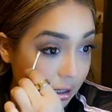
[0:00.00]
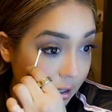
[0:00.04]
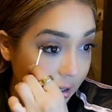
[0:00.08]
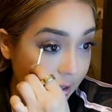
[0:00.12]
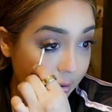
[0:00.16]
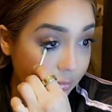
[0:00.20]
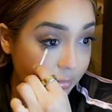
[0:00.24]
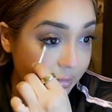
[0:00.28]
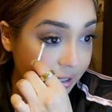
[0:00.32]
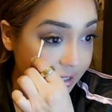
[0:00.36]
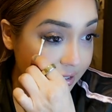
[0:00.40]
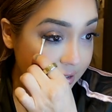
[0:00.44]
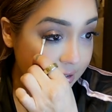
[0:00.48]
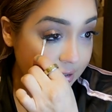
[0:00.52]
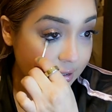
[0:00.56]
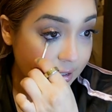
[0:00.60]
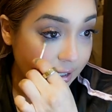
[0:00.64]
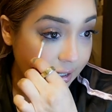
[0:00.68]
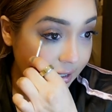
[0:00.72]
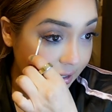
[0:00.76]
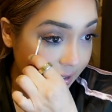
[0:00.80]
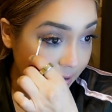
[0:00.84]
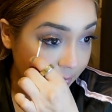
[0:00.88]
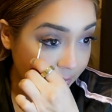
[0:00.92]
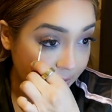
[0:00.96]
And my
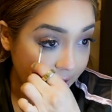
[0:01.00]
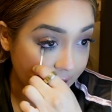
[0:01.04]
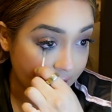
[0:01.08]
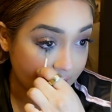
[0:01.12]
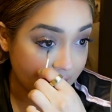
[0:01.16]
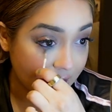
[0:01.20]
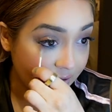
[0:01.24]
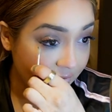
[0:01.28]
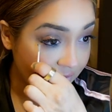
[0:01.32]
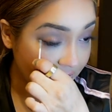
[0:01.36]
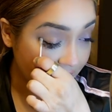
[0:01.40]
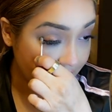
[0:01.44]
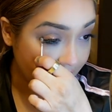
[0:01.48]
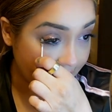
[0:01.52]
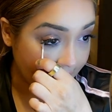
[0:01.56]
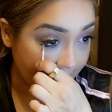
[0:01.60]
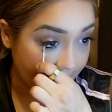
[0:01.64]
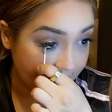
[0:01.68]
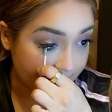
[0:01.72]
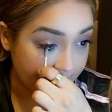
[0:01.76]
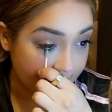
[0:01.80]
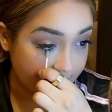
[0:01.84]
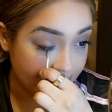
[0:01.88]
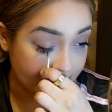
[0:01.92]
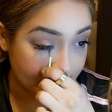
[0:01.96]
son, my lovely
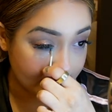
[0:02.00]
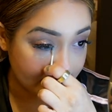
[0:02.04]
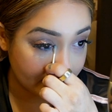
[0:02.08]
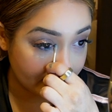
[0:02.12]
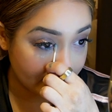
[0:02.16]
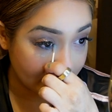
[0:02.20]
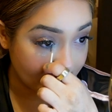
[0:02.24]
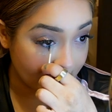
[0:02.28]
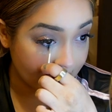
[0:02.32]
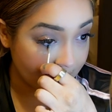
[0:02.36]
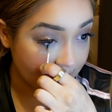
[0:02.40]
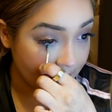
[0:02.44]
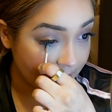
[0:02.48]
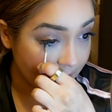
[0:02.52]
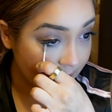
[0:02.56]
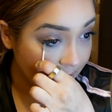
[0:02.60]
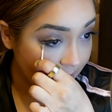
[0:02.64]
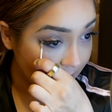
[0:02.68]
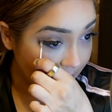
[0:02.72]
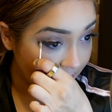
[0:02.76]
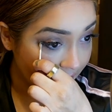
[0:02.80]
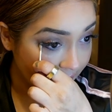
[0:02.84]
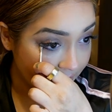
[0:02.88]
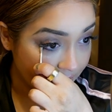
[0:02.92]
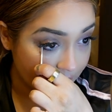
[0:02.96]
Anthony,
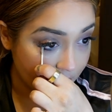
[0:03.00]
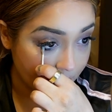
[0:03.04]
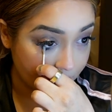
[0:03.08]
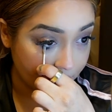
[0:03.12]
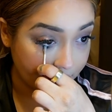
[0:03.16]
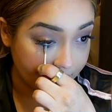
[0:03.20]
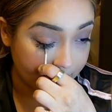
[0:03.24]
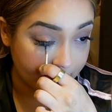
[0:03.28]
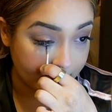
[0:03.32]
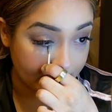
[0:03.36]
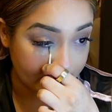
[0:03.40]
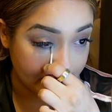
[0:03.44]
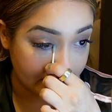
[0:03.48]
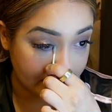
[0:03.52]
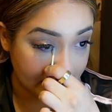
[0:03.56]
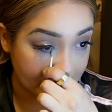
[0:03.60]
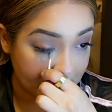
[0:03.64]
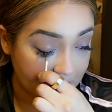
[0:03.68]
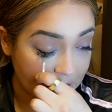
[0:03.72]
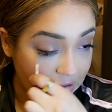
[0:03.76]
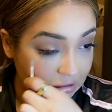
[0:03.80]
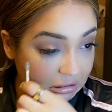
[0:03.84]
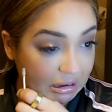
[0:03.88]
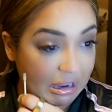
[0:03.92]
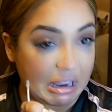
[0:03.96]
loves to point
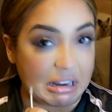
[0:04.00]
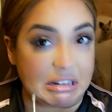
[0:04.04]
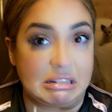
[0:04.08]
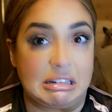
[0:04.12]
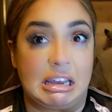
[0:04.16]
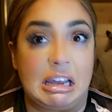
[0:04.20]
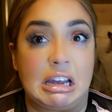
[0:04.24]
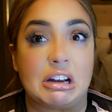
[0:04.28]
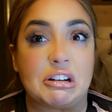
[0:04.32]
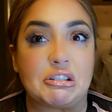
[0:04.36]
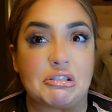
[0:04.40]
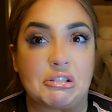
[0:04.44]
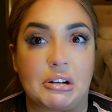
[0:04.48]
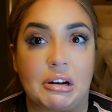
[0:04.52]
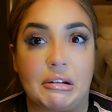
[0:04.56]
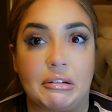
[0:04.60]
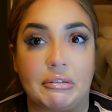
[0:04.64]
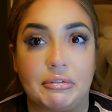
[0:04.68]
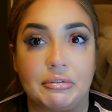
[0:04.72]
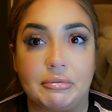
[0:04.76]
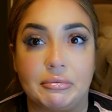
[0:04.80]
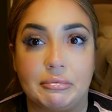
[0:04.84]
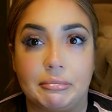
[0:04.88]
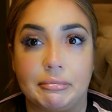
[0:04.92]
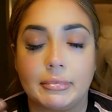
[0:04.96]
out you got dandruff.